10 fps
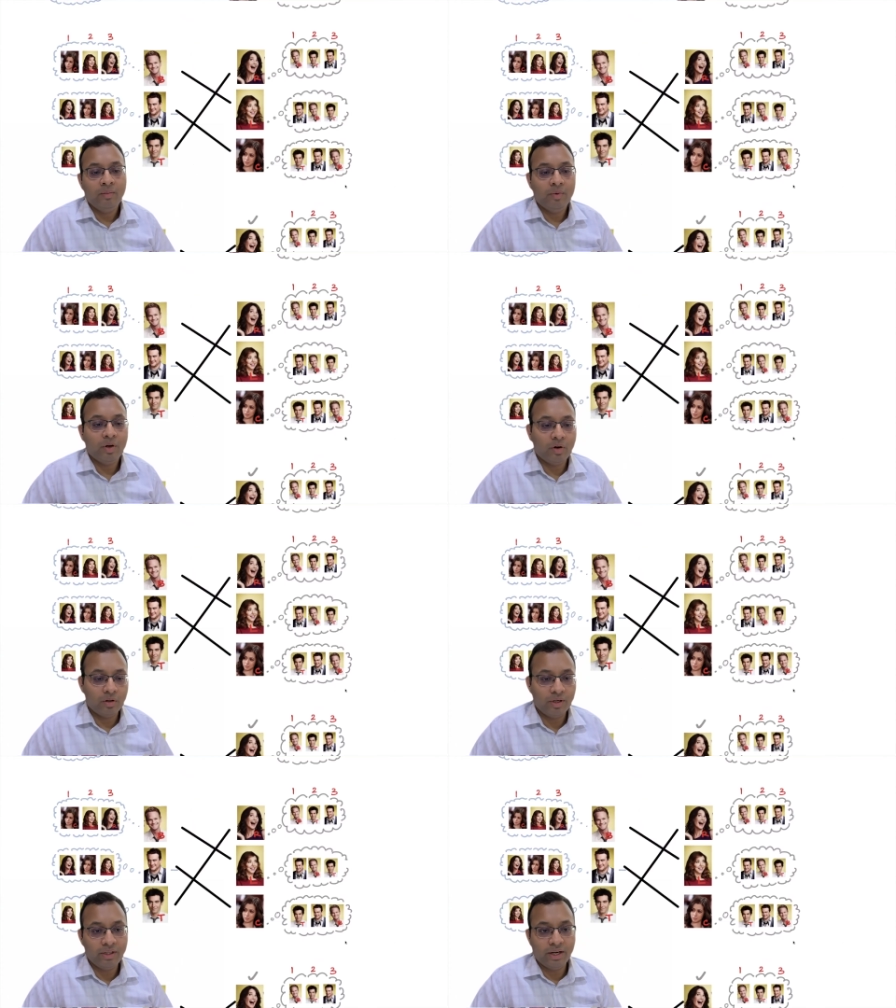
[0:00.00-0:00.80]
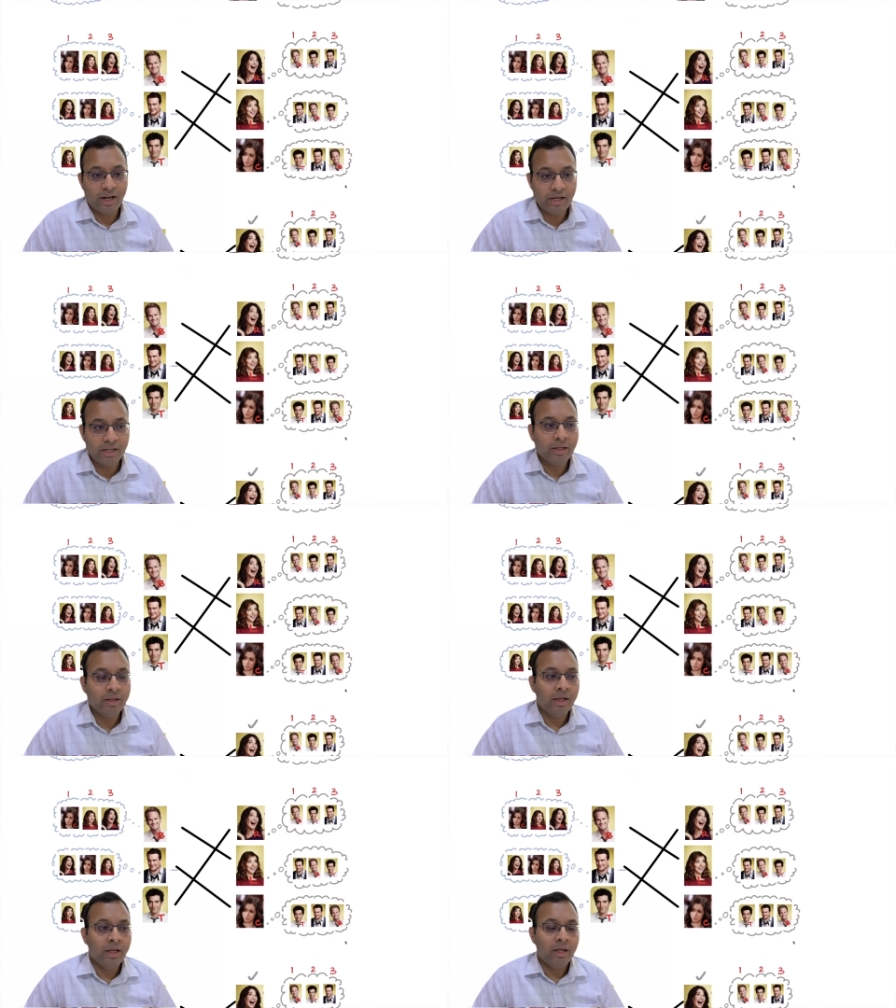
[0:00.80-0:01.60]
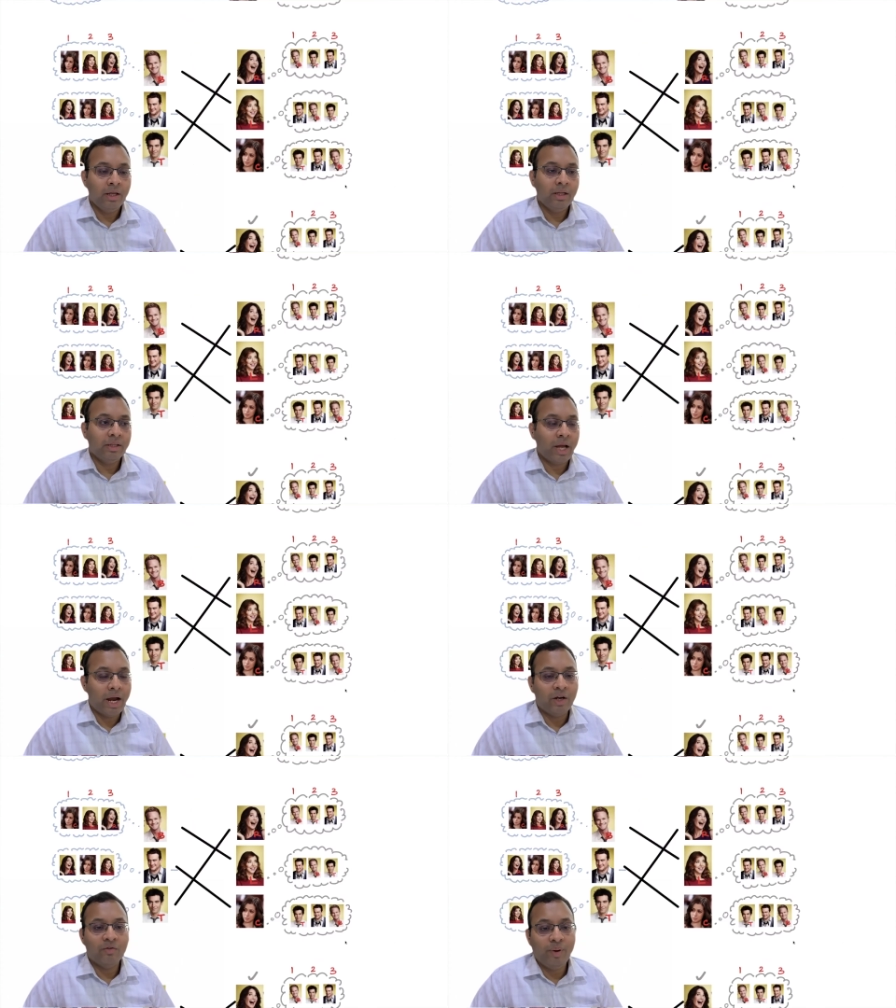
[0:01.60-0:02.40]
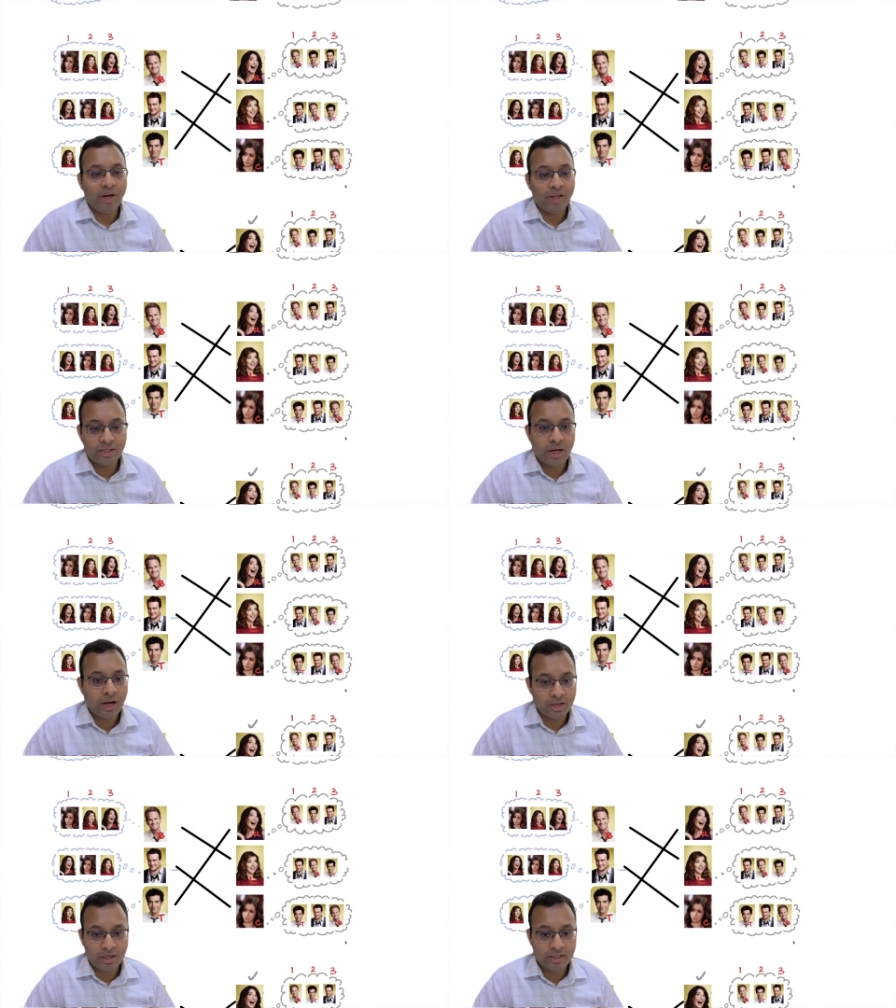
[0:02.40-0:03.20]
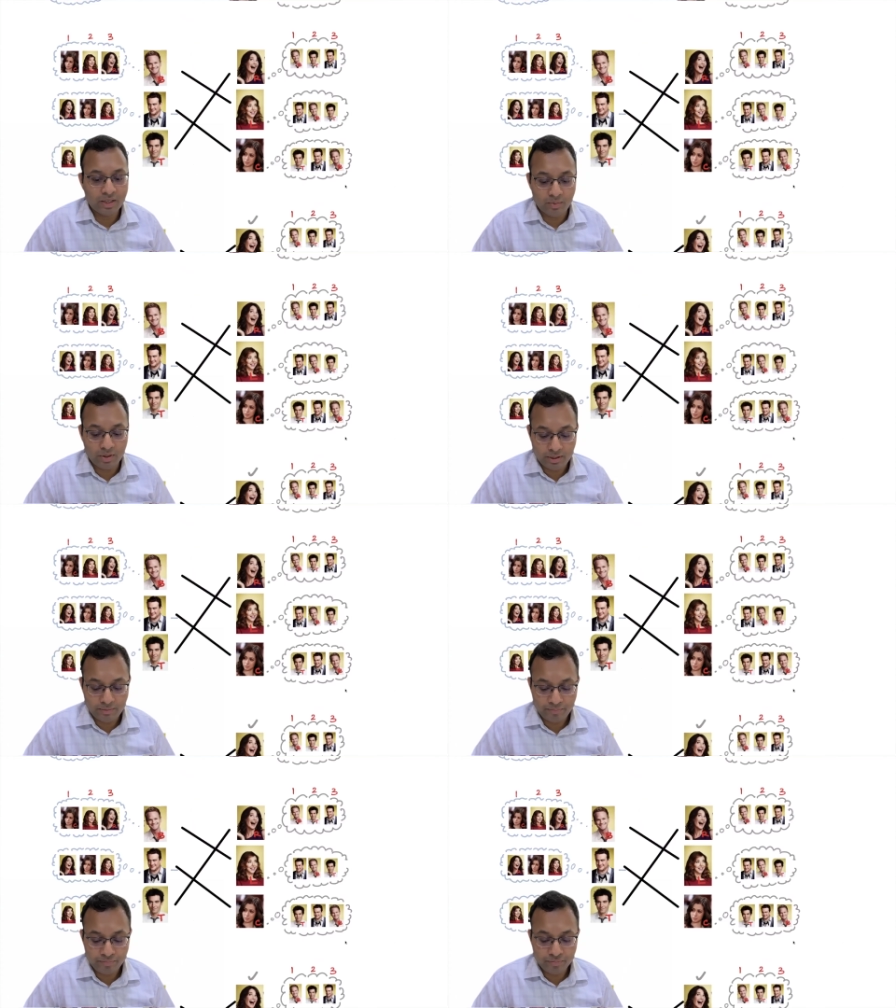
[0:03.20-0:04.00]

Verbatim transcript: because what they're getting is kind of best under stability.